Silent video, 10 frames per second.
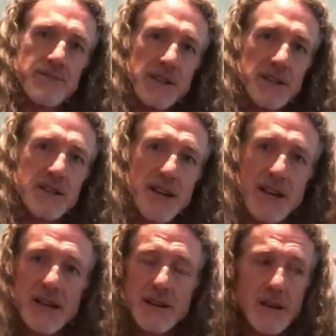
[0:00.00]
and he said,
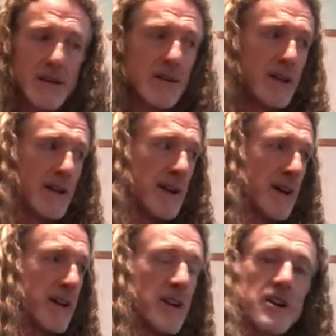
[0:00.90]
"Hey,
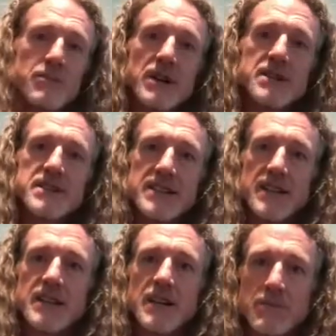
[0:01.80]
I got $100, says I can
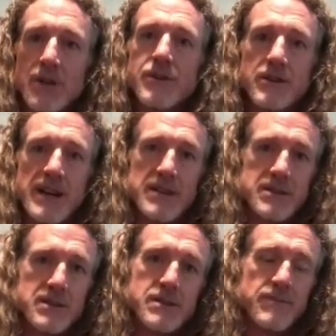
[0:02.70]
kick both of your
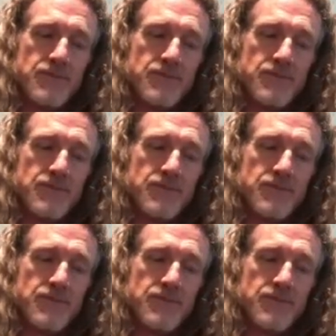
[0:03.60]
asses,